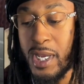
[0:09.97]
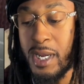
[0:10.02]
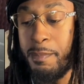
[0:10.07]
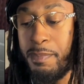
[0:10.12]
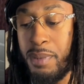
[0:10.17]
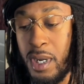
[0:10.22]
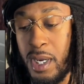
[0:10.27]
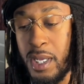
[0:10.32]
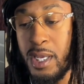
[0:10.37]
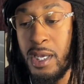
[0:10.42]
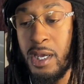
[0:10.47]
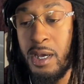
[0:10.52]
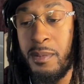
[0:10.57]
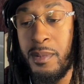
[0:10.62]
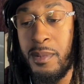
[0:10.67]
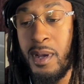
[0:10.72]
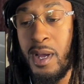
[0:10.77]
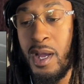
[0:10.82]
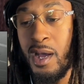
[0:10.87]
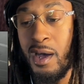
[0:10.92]
to bully
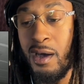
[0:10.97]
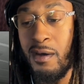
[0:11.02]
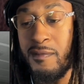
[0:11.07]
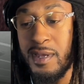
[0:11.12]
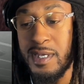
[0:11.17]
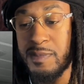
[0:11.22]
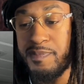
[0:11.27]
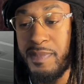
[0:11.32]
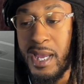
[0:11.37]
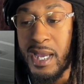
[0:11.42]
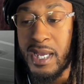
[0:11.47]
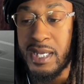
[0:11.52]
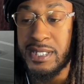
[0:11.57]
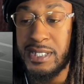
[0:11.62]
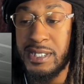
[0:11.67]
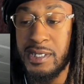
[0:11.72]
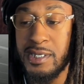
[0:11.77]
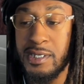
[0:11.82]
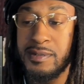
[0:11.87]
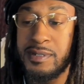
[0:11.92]
him over his bag of
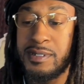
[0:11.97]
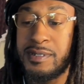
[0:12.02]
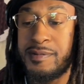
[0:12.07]
chips.